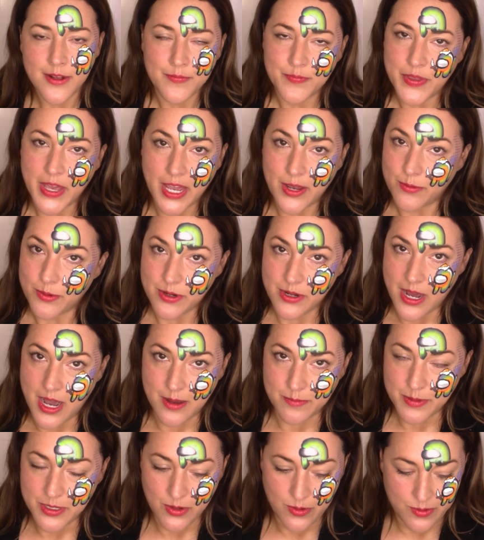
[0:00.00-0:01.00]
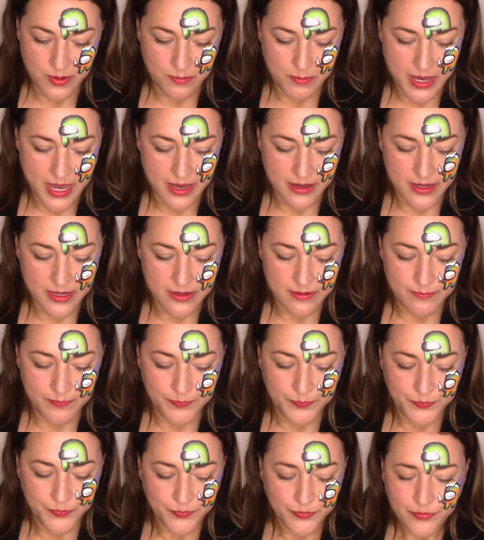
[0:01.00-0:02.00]
I would not be going back and
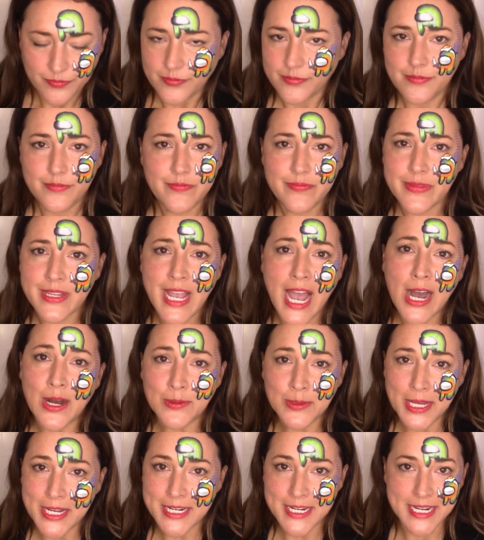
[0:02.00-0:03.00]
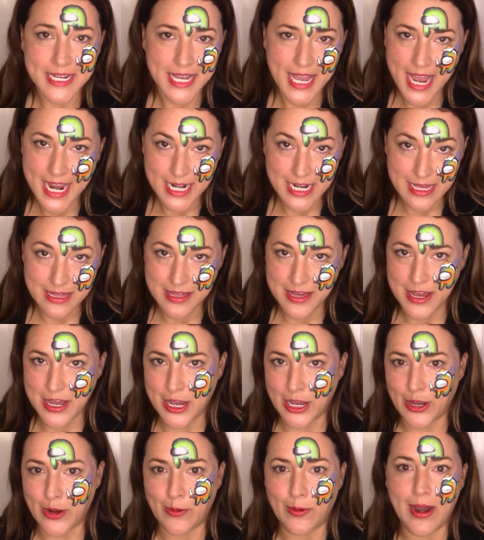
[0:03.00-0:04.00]
outlining
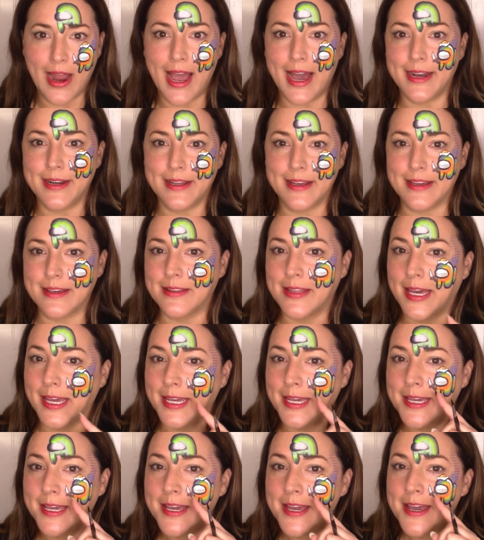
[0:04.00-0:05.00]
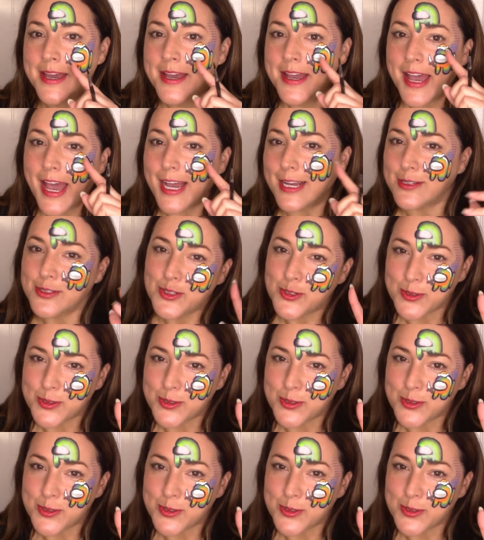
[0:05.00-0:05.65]
anything or adding like extra